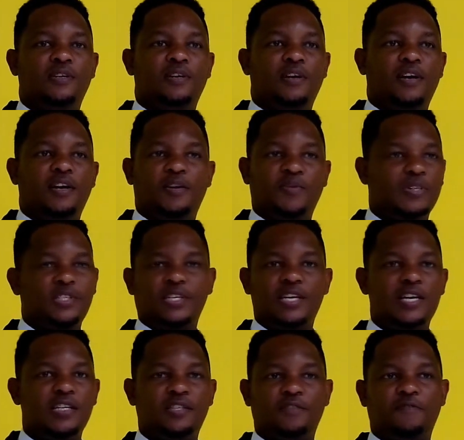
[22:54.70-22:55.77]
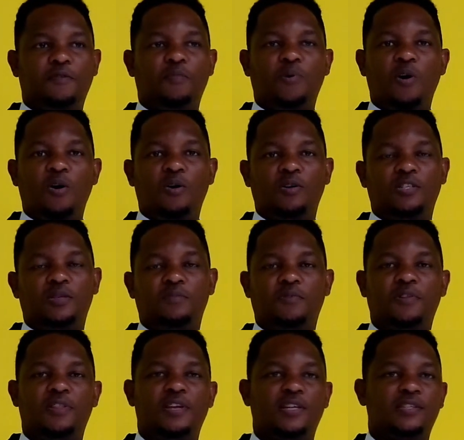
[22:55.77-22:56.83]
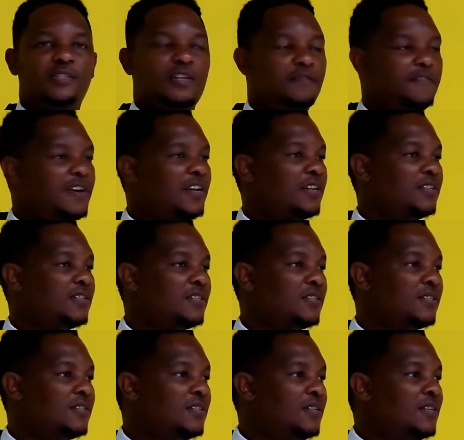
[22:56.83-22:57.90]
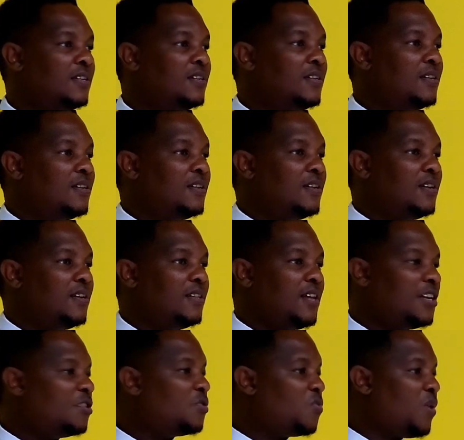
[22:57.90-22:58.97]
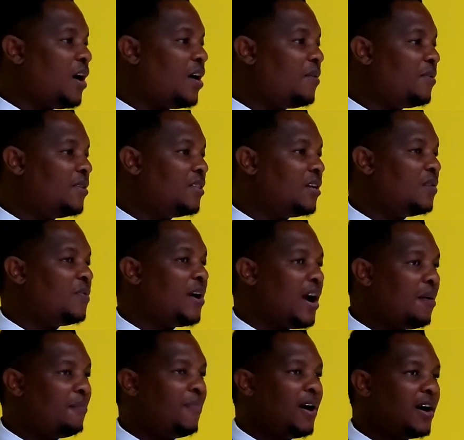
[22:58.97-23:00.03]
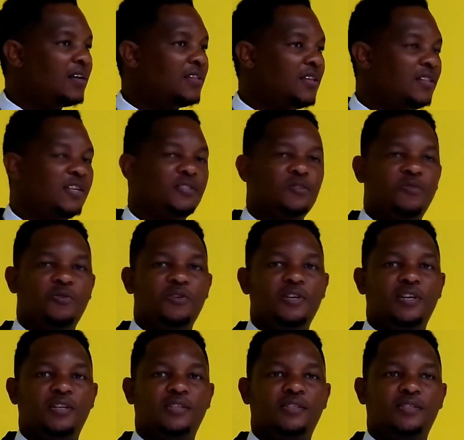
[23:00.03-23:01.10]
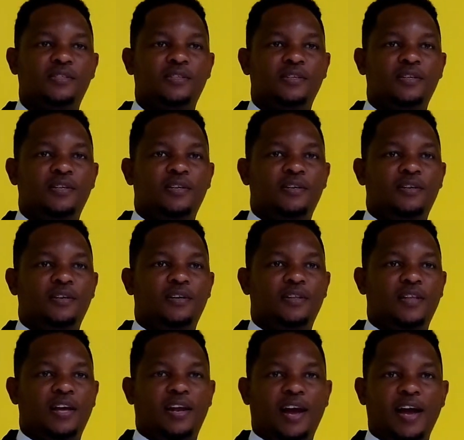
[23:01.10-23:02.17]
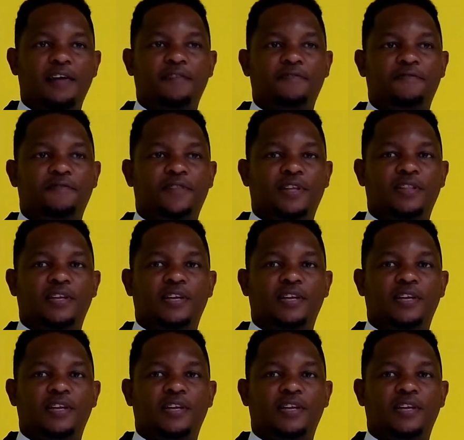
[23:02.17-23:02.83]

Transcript: And it wasn't easy for Paul, Timothy, and Silvanus. And that is why when they were among the Thessalonians, uh, their life that they